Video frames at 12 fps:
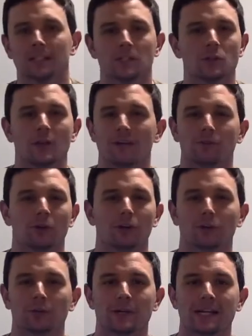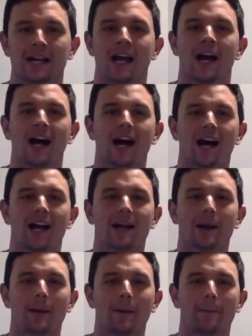Let's do that for all three. On
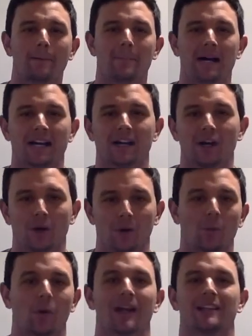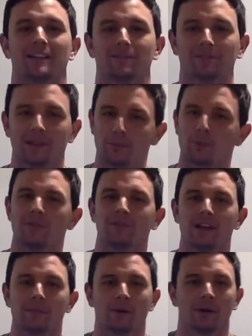my go. When I say flip, we
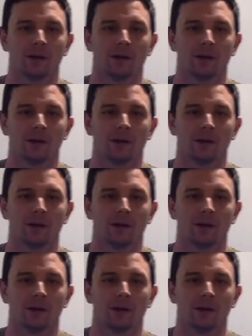flip.